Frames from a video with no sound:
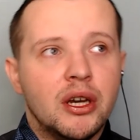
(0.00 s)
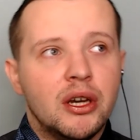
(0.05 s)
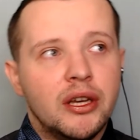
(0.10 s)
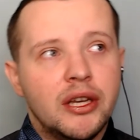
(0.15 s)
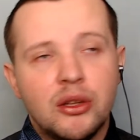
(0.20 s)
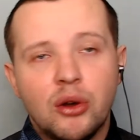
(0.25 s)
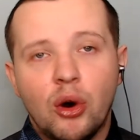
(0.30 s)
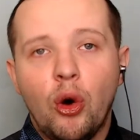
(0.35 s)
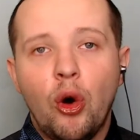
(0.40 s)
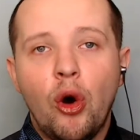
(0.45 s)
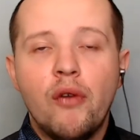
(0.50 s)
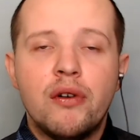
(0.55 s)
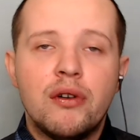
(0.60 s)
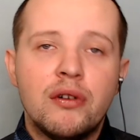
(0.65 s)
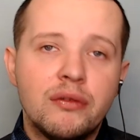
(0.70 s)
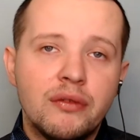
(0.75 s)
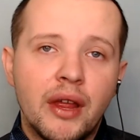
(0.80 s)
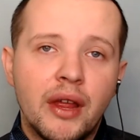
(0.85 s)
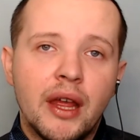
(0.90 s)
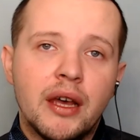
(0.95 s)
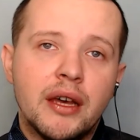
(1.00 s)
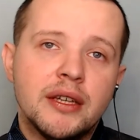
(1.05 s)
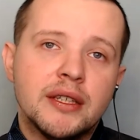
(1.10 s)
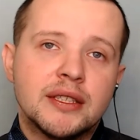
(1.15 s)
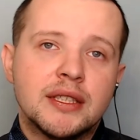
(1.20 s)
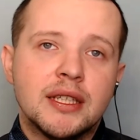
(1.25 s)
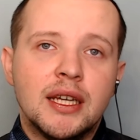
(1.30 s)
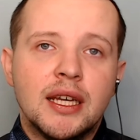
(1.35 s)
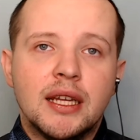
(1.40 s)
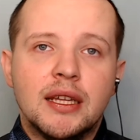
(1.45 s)
and
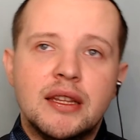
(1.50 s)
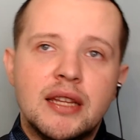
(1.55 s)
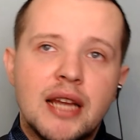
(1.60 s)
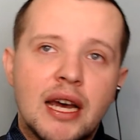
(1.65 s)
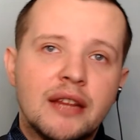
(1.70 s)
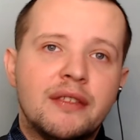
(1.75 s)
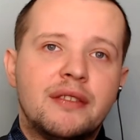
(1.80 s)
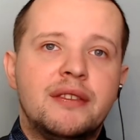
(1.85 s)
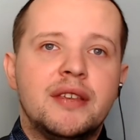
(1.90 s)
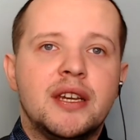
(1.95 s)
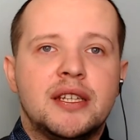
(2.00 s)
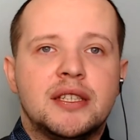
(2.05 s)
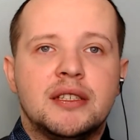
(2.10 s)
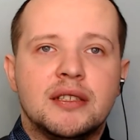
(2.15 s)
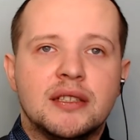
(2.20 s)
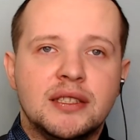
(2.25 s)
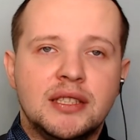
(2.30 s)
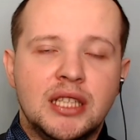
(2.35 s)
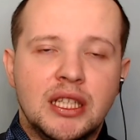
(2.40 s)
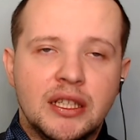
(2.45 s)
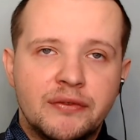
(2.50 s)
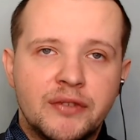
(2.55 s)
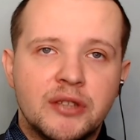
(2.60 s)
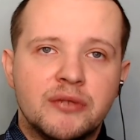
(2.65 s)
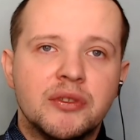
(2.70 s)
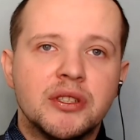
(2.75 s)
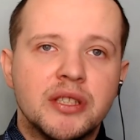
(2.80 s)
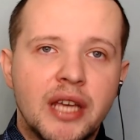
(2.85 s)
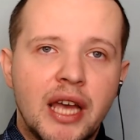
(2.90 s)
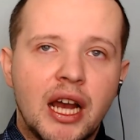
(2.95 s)
otherwise not fixing something
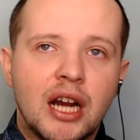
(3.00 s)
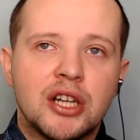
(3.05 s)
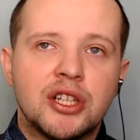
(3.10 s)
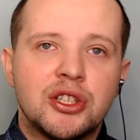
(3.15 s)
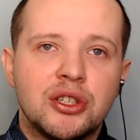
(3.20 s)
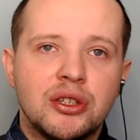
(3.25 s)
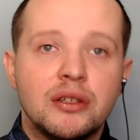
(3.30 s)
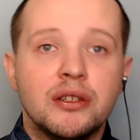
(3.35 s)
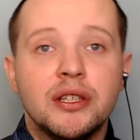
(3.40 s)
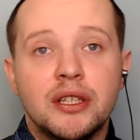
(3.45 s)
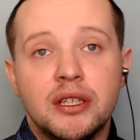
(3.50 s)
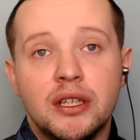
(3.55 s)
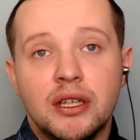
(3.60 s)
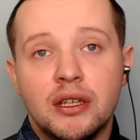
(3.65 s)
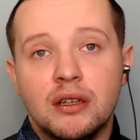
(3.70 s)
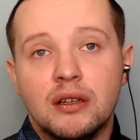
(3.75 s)
would actually